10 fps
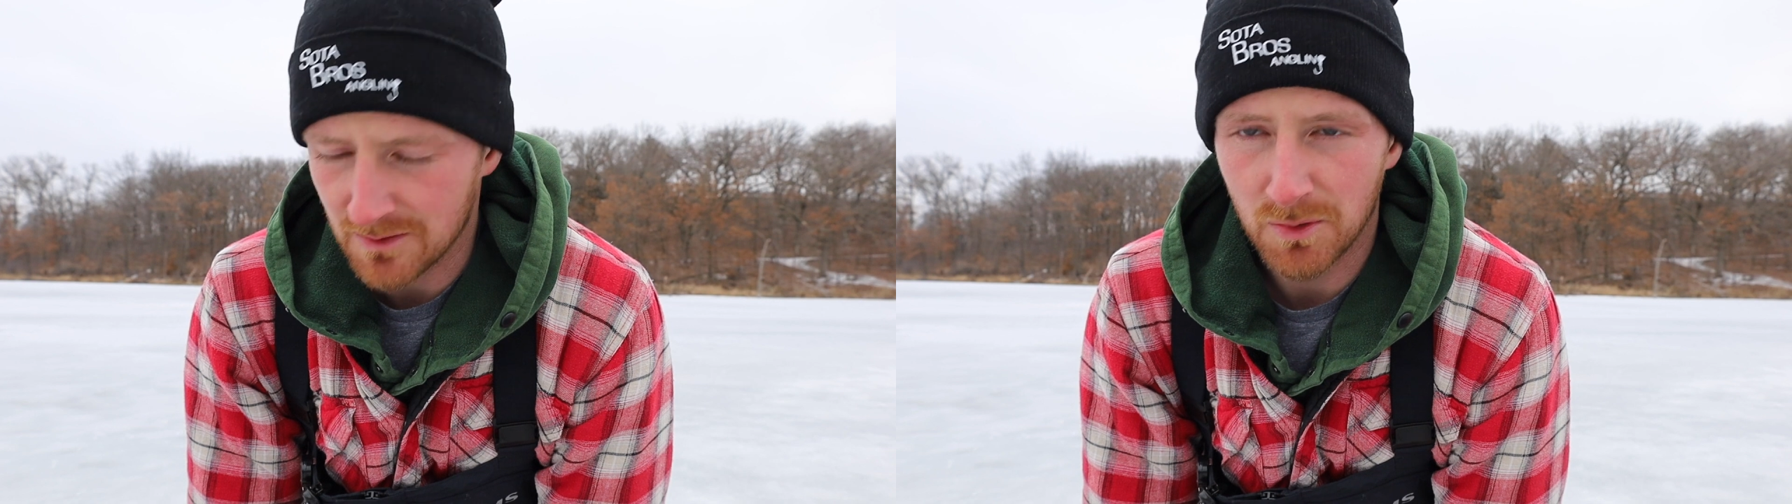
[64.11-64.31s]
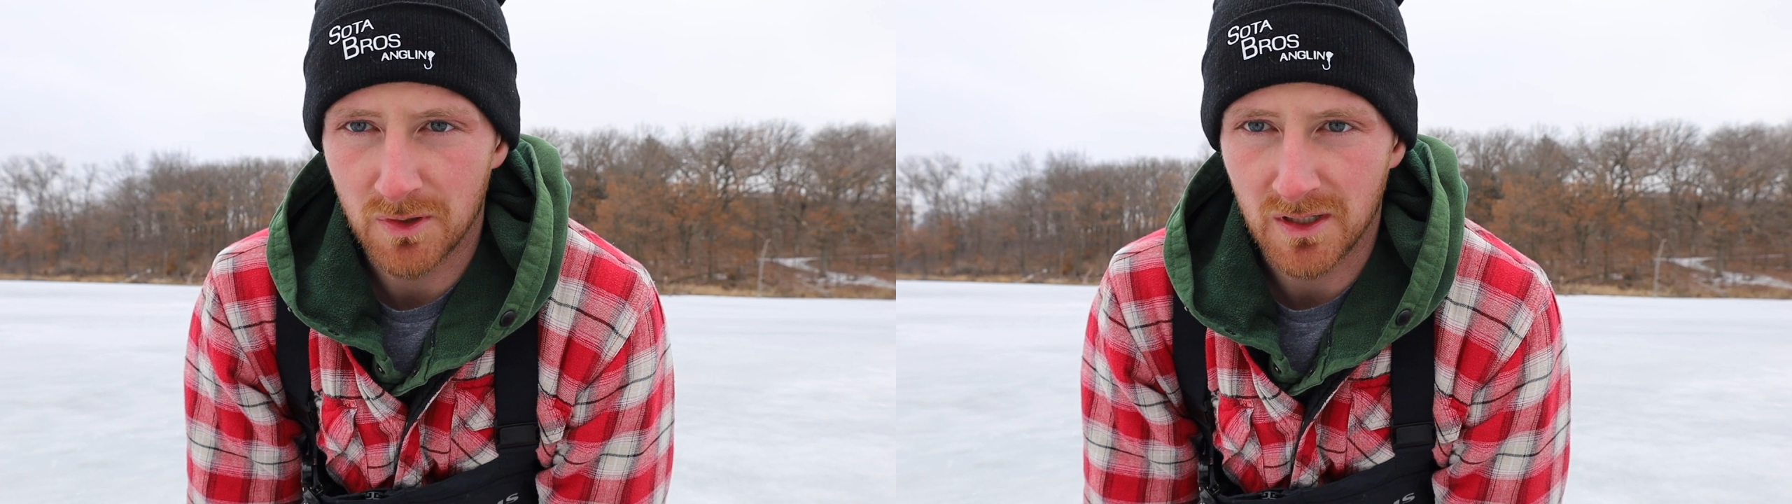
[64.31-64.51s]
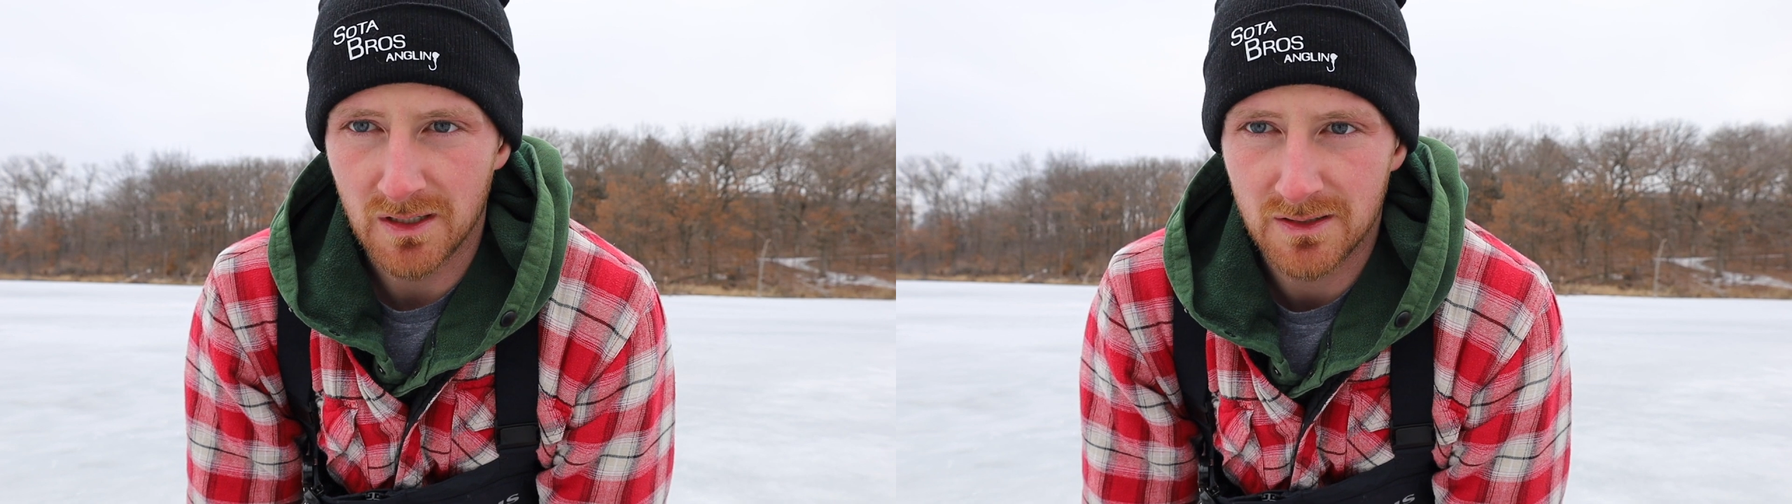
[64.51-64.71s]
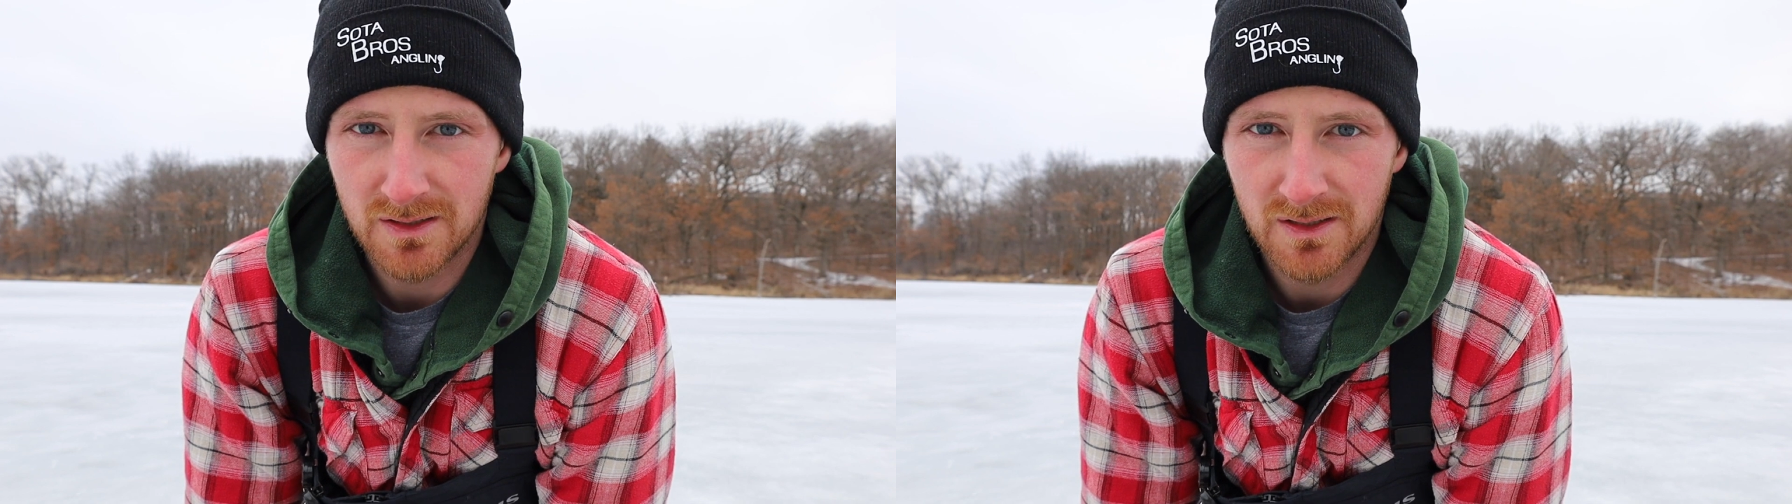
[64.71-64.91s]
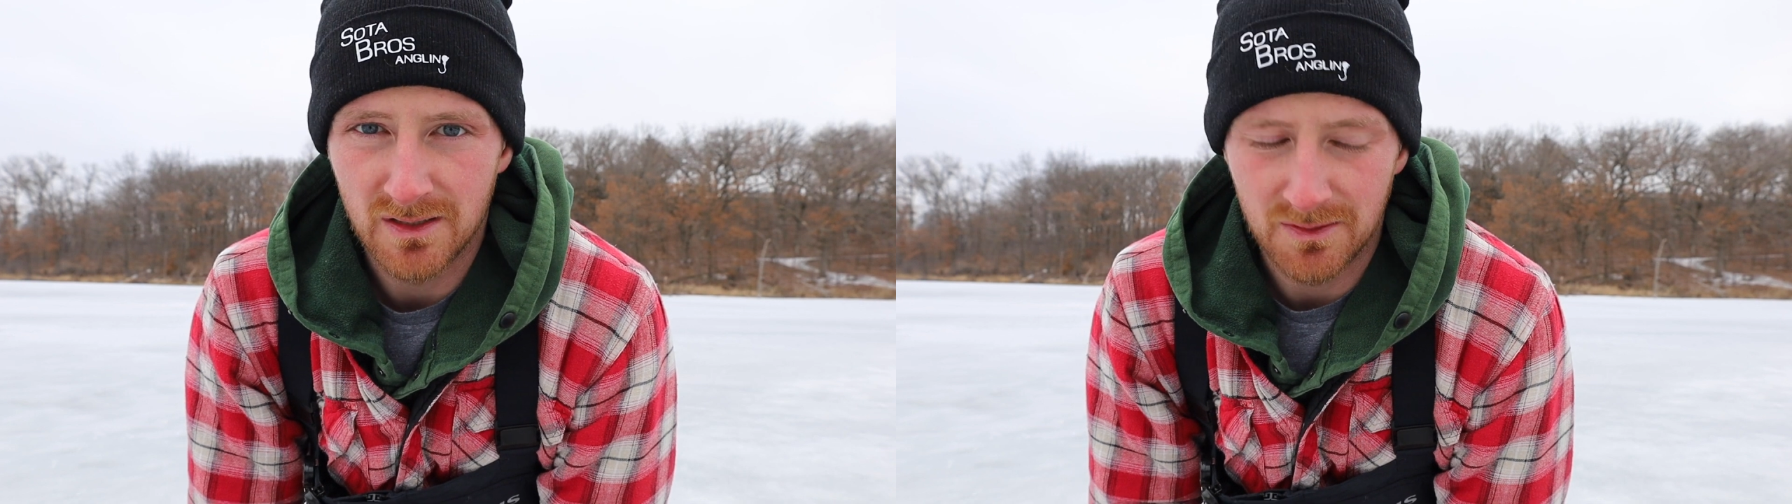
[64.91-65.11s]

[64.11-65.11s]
supporting us.